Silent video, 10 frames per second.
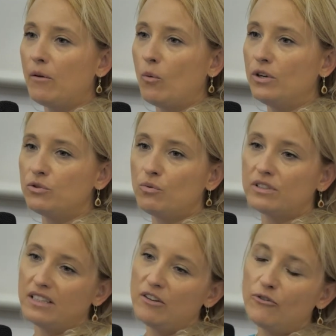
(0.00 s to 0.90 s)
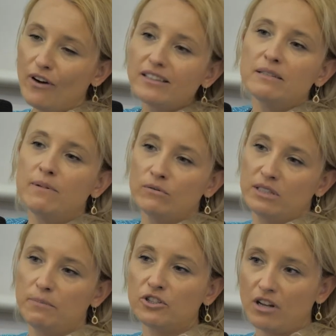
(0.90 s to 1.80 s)
which was in fact about the
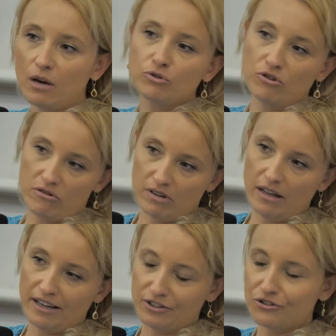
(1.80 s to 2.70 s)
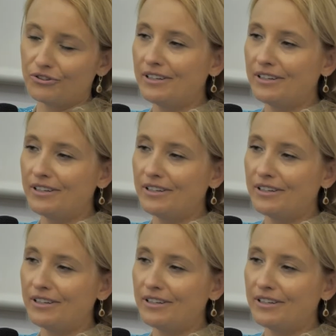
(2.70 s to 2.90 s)
spatial autocorrelation.